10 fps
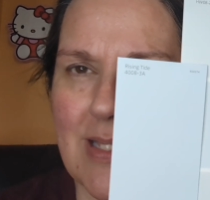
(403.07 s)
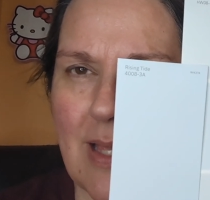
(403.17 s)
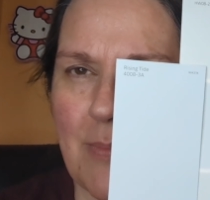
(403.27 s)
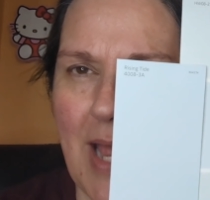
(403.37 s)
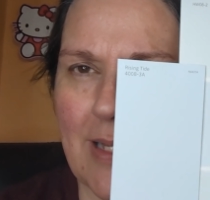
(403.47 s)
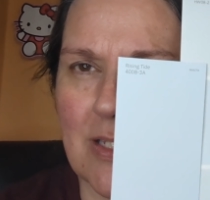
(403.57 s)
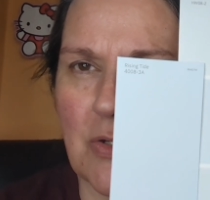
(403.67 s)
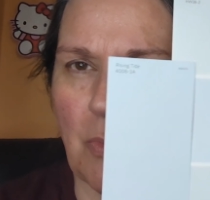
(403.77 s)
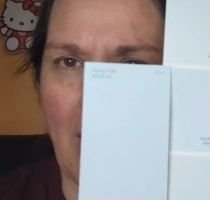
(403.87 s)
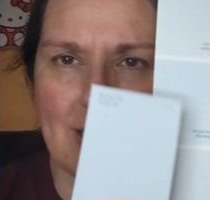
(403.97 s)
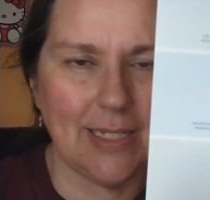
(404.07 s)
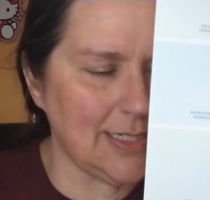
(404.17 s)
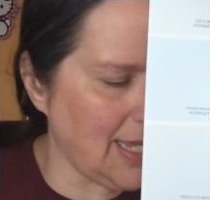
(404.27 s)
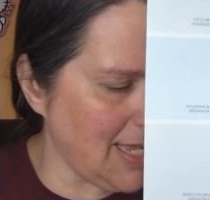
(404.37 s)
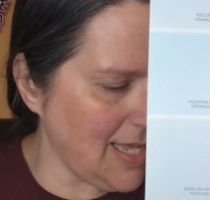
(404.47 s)
them next to Rising
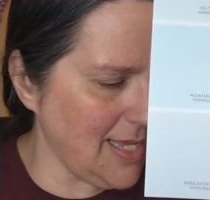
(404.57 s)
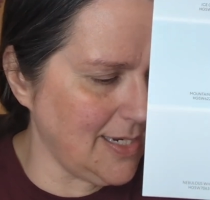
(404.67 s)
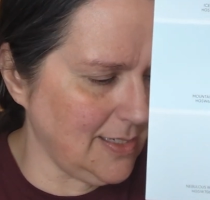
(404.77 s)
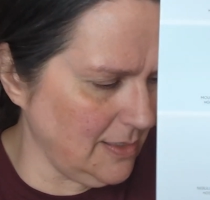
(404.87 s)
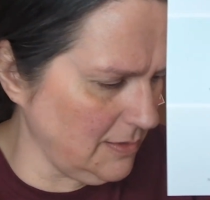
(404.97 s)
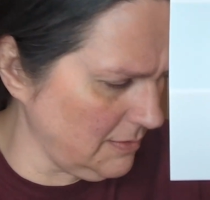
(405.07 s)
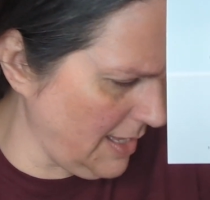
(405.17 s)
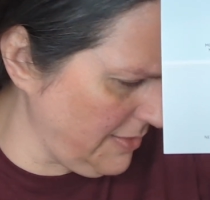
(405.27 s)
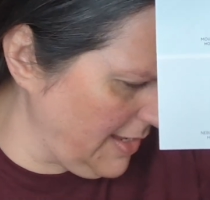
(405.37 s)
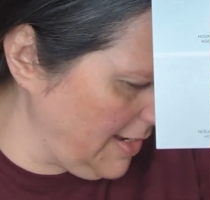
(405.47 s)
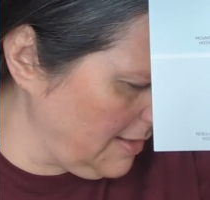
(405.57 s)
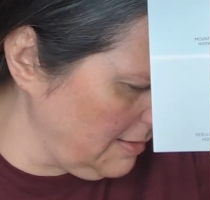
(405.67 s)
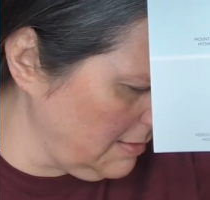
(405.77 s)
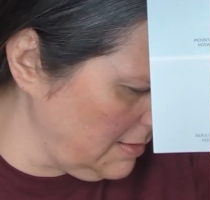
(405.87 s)
Tide, I think.